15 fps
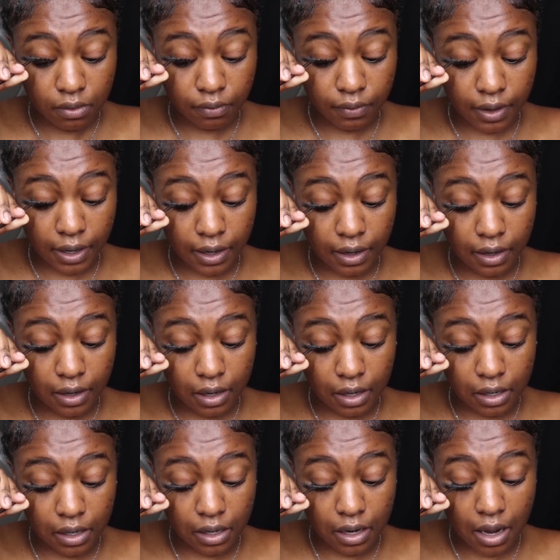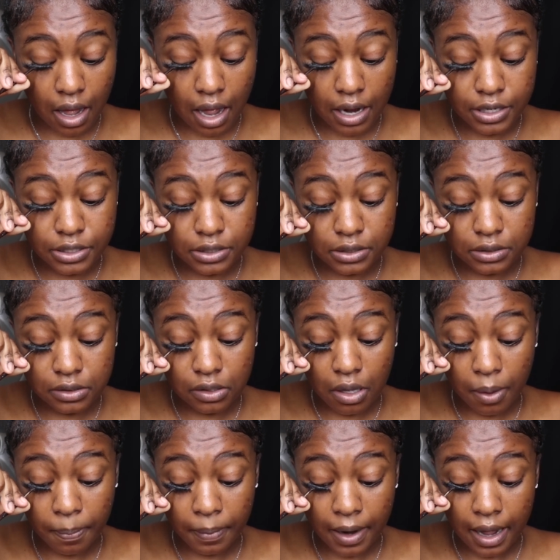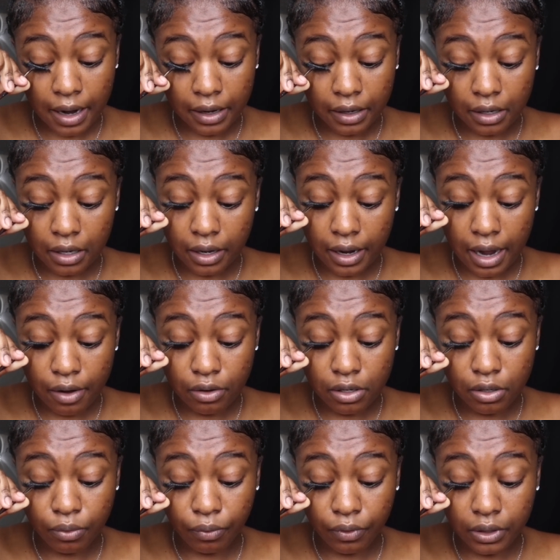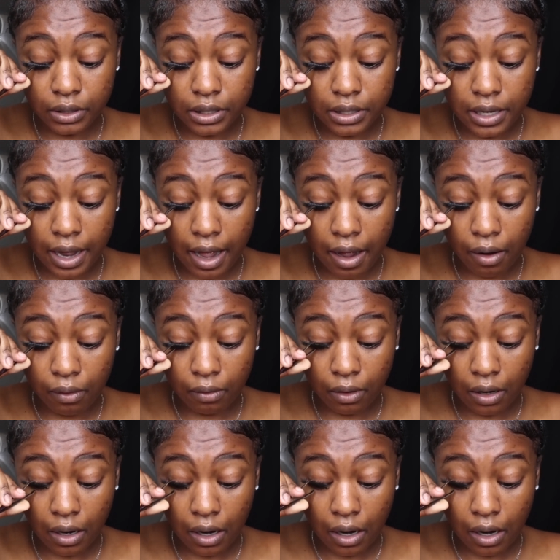right, and then I just apply it. Like I look really down.